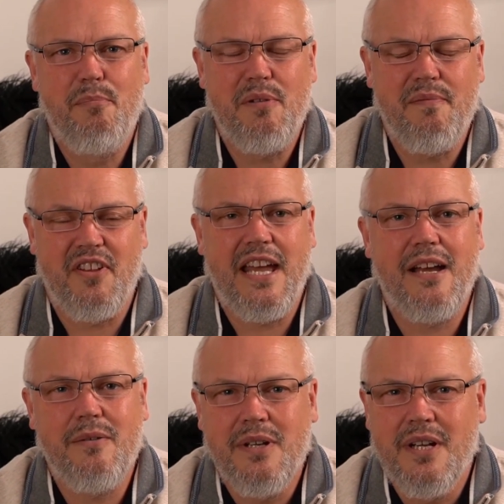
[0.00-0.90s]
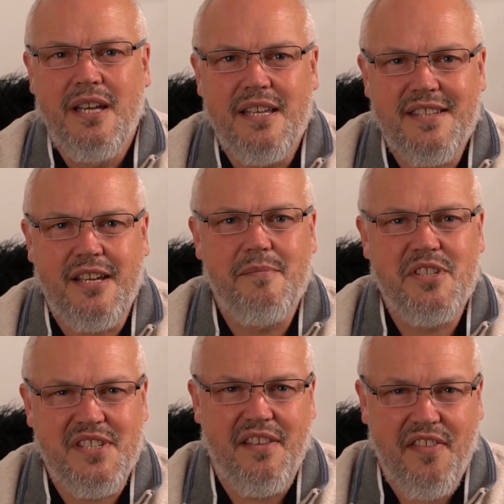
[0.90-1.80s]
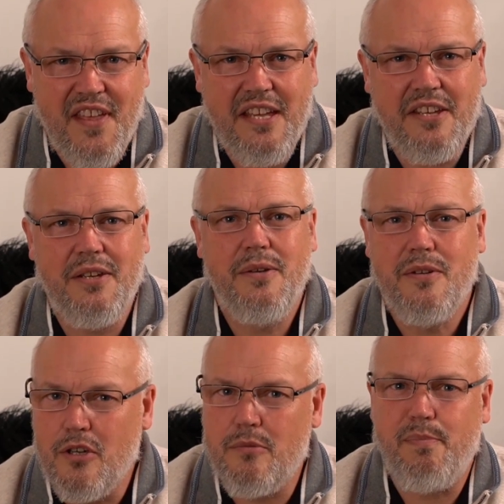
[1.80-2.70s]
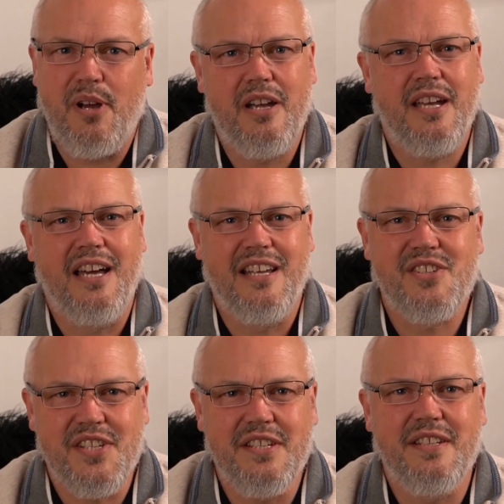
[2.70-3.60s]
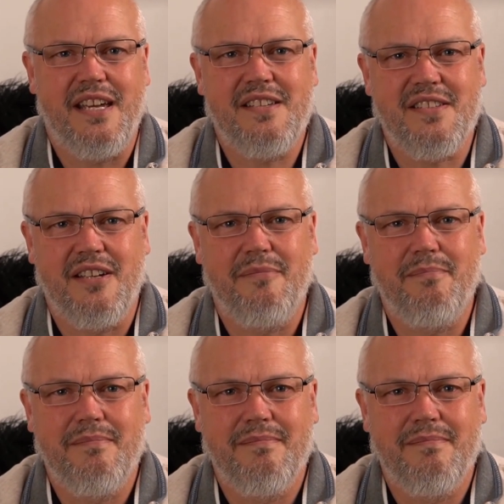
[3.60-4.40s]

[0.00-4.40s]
But for now, it's time to say thank you, goodbye, and I'll see you next time.